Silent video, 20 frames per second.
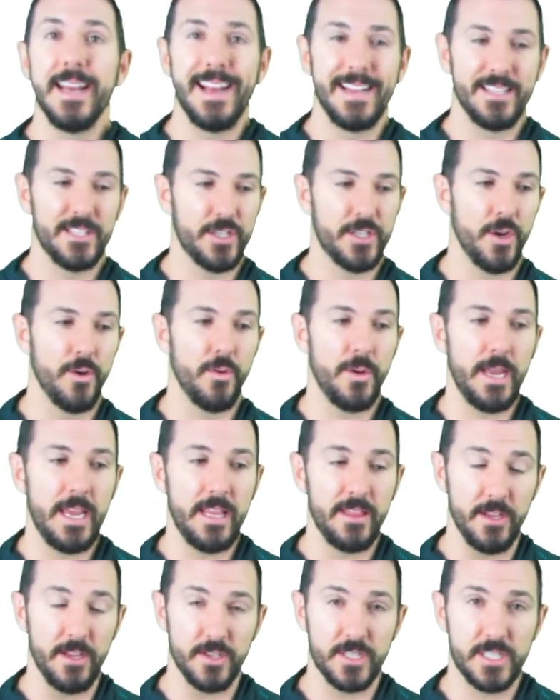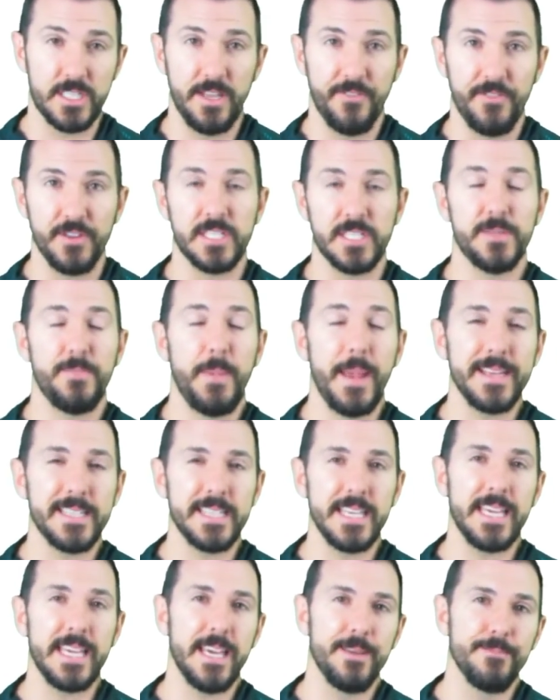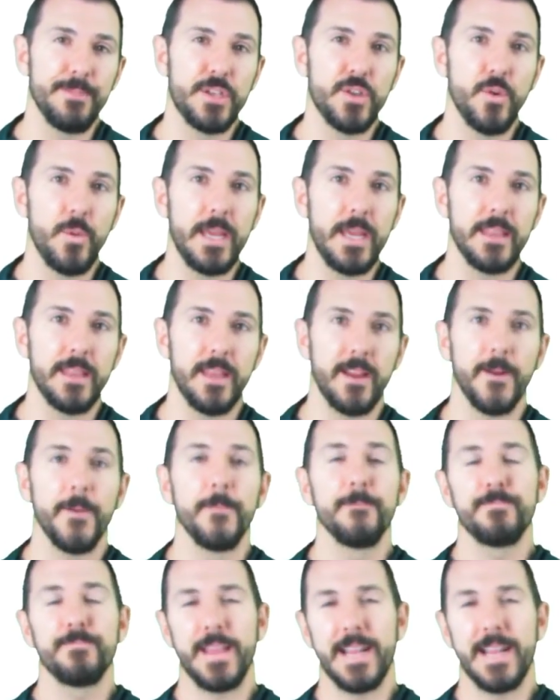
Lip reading: And so there's different spacing in between there.